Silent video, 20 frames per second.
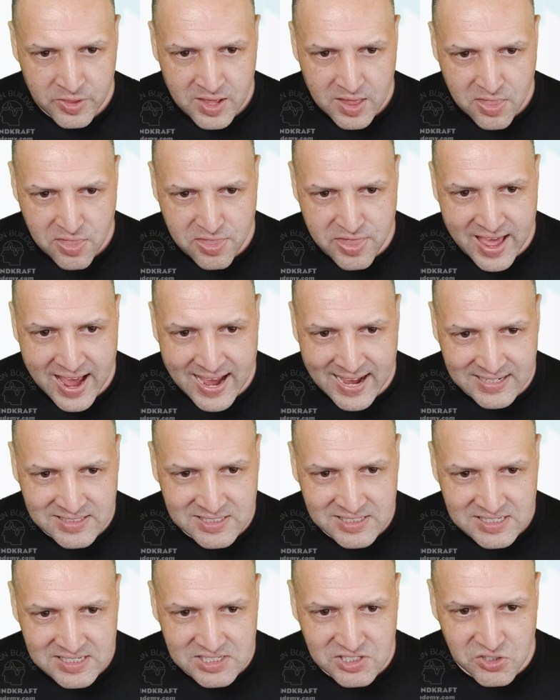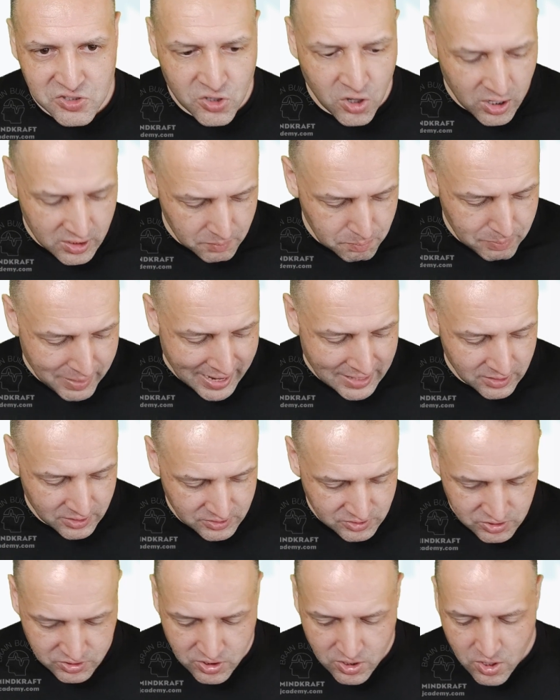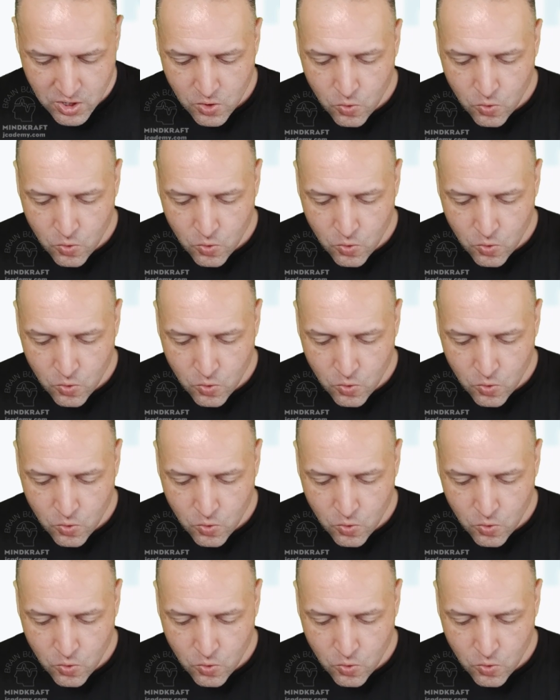That is not balanced.